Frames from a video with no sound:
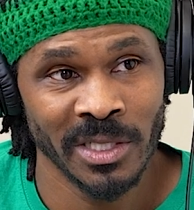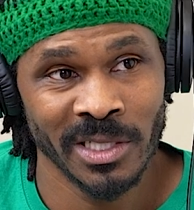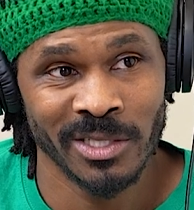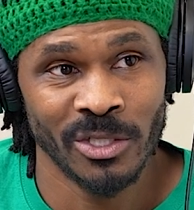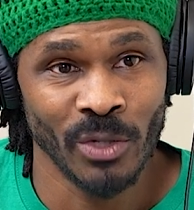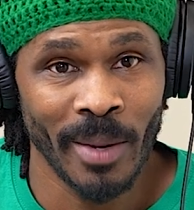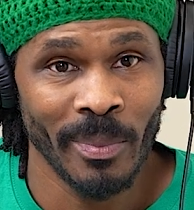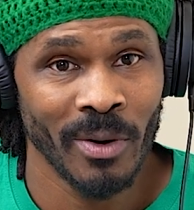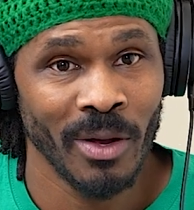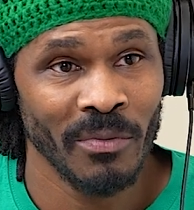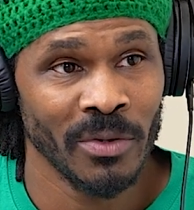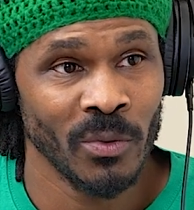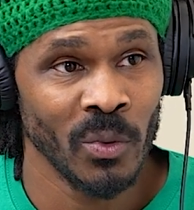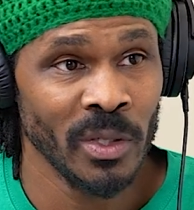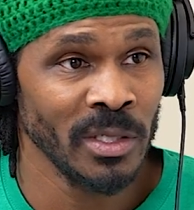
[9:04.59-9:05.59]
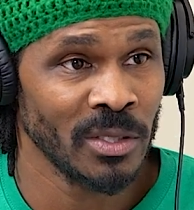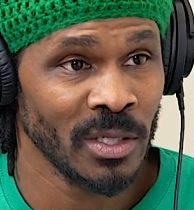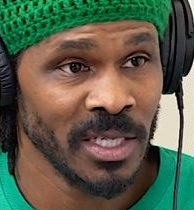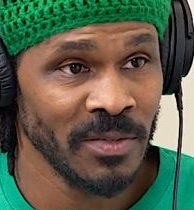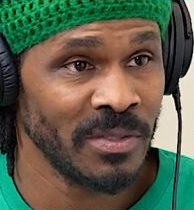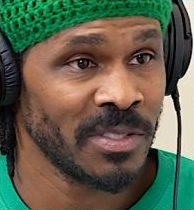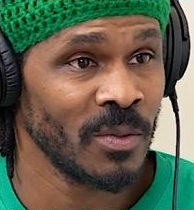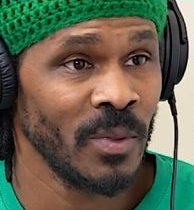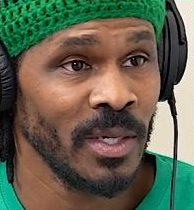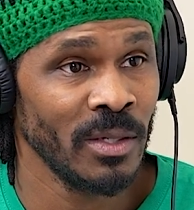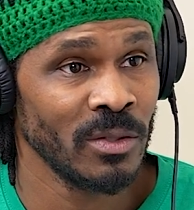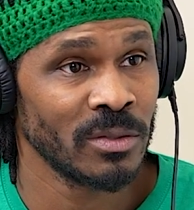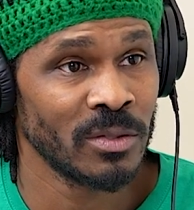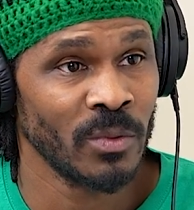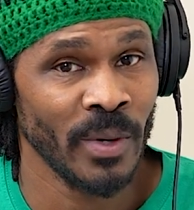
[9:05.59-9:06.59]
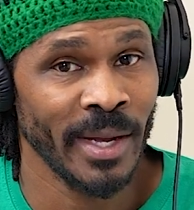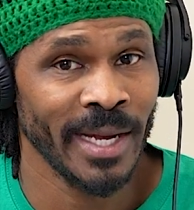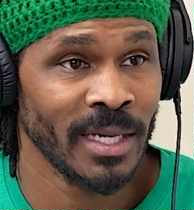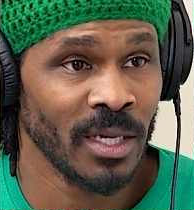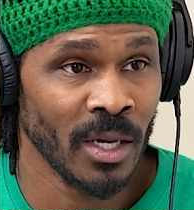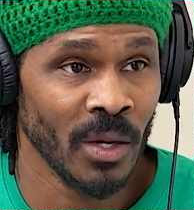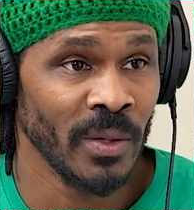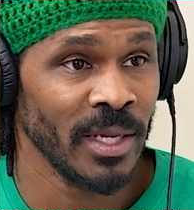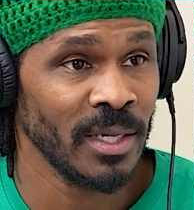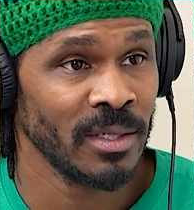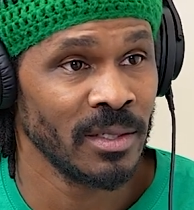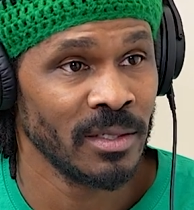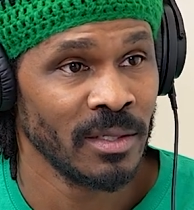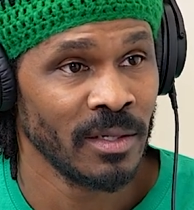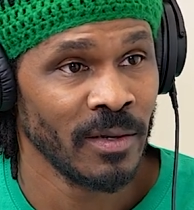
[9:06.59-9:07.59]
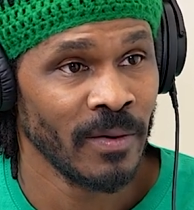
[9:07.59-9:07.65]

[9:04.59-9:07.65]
would just drop it off in the woods or leave it somewhere else the way I could go get it.